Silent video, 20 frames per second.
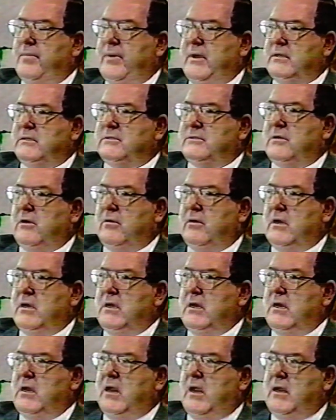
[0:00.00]
had started
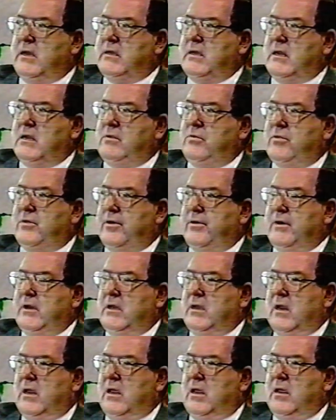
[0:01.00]
in
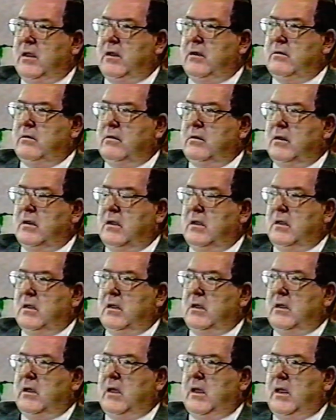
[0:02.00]
1939,
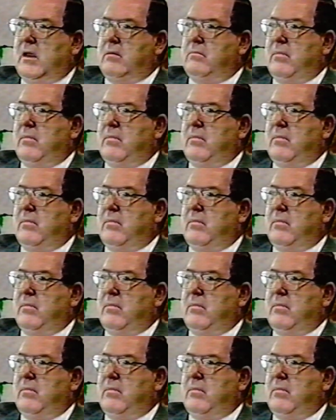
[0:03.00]
and